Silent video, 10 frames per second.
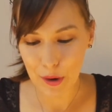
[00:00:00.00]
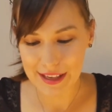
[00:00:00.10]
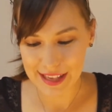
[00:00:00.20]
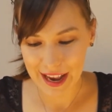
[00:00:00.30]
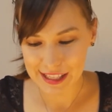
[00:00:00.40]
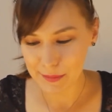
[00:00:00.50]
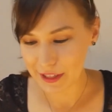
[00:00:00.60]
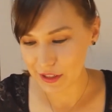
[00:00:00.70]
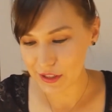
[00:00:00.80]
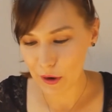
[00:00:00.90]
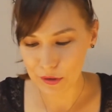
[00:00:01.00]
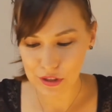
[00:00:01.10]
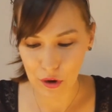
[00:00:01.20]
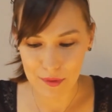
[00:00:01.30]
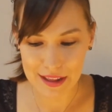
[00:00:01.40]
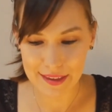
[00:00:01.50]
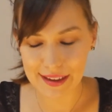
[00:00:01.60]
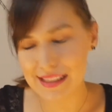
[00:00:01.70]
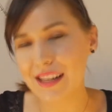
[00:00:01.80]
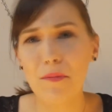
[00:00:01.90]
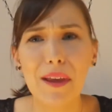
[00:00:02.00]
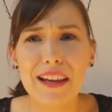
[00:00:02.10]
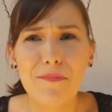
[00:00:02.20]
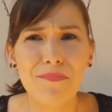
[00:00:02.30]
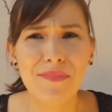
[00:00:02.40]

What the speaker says: has asked me to sew so many things, and I'm like,